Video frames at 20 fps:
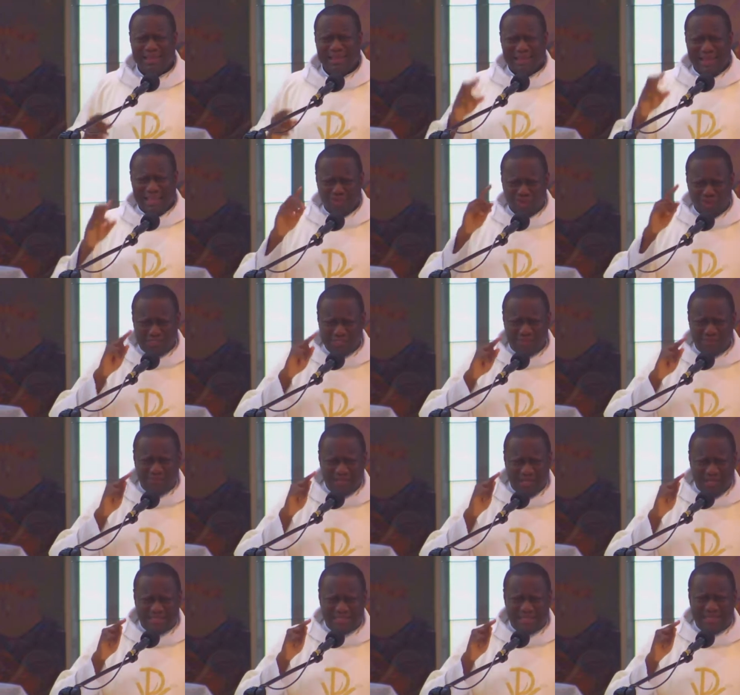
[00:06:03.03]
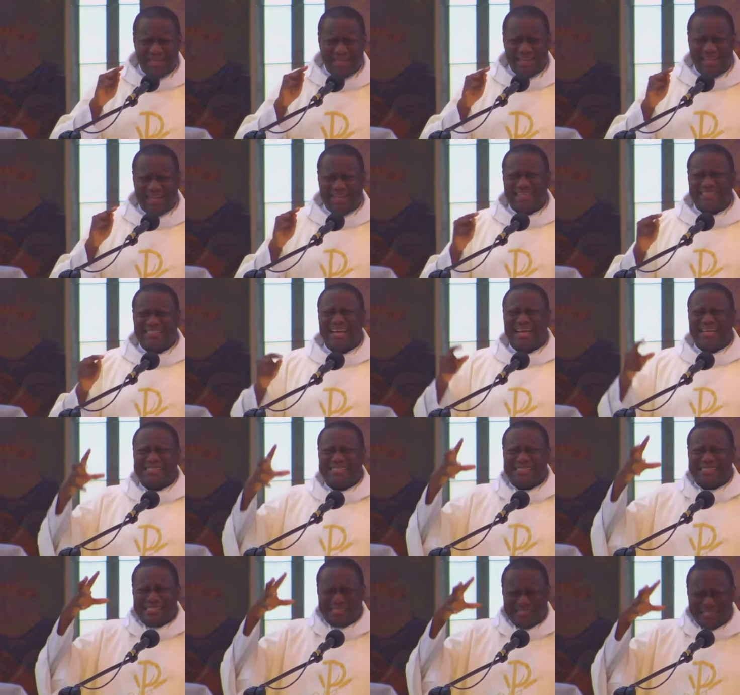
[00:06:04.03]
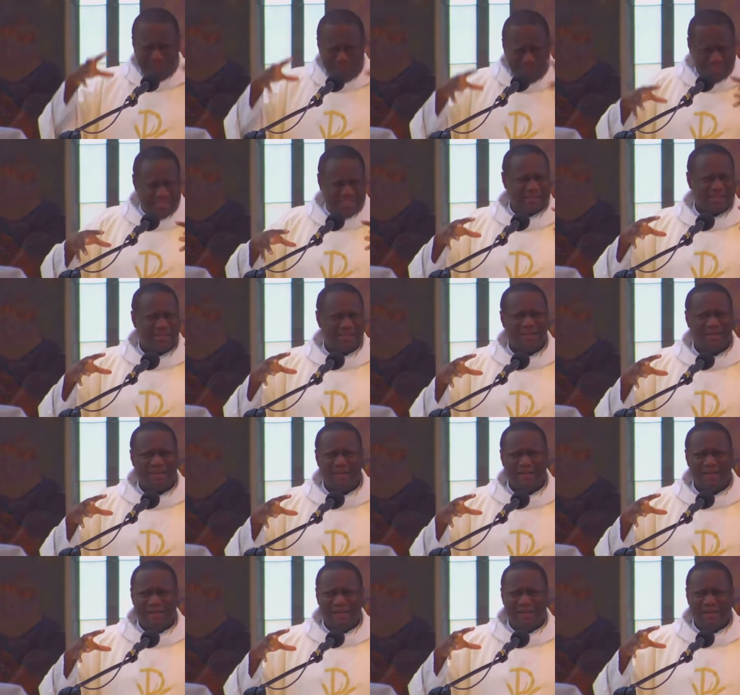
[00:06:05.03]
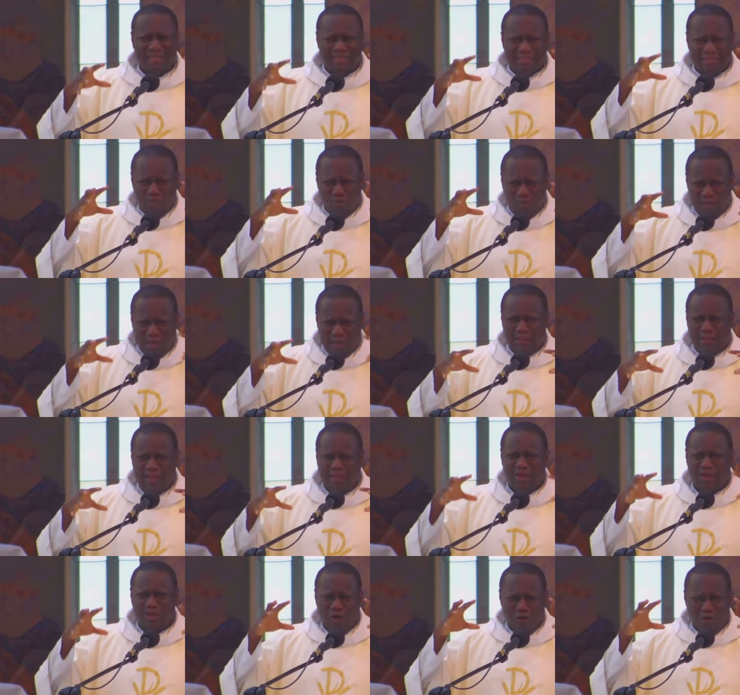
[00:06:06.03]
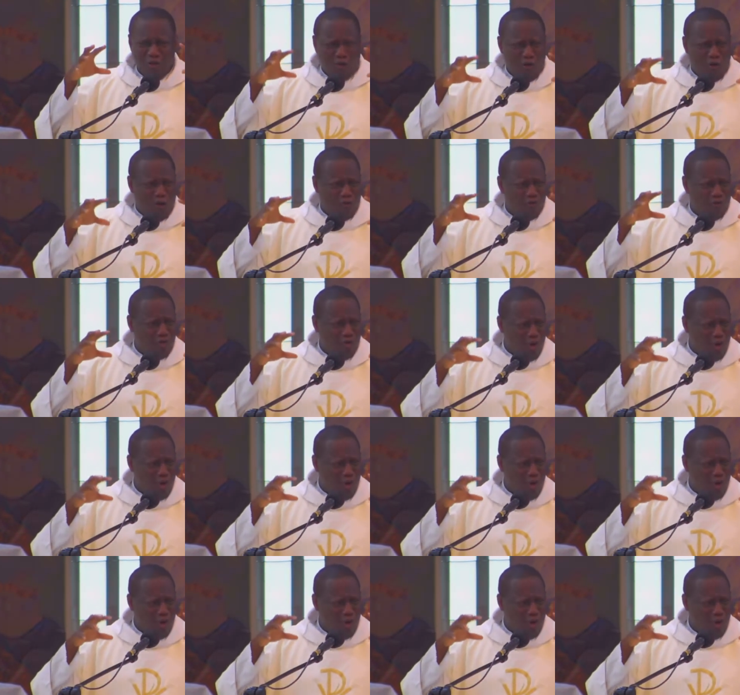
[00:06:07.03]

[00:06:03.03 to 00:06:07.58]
like Joseph did, let us accept the will of